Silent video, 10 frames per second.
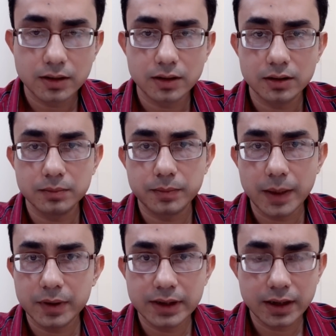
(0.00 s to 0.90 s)

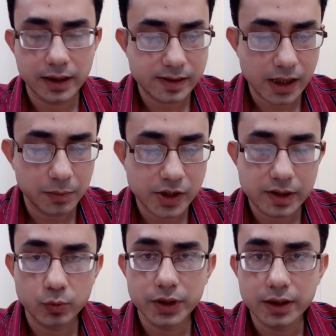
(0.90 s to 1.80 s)
there are assignments
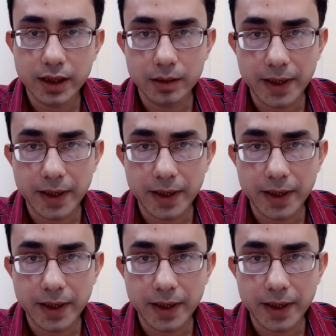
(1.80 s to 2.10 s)
within